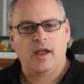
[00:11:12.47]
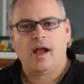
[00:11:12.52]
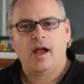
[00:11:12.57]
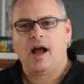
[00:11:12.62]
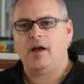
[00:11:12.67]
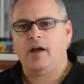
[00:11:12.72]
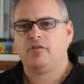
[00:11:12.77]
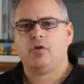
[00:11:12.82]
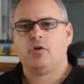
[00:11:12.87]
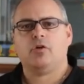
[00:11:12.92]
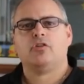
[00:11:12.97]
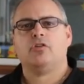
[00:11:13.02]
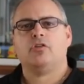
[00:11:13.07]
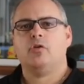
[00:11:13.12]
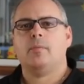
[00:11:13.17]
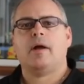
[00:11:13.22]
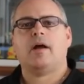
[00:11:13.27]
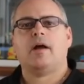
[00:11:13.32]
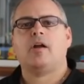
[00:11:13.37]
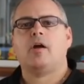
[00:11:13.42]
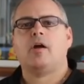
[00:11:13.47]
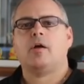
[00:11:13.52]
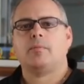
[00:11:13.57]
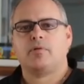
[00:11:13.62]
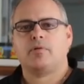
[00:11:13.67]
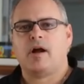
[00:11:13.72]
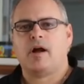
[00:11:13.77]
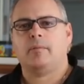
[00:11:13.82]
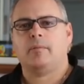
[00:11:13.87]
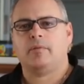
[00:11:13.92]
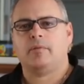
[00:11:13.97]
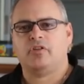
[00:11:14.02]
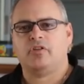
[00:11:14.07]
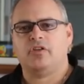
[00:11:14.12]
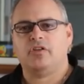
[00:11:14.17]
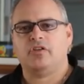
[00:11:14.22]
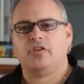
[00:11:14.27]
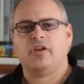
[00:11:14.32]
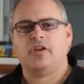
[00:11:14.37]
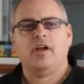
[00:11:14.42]
I've talked to you about our
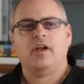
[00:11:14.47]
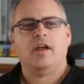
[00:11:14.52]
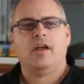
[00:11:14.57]
promises.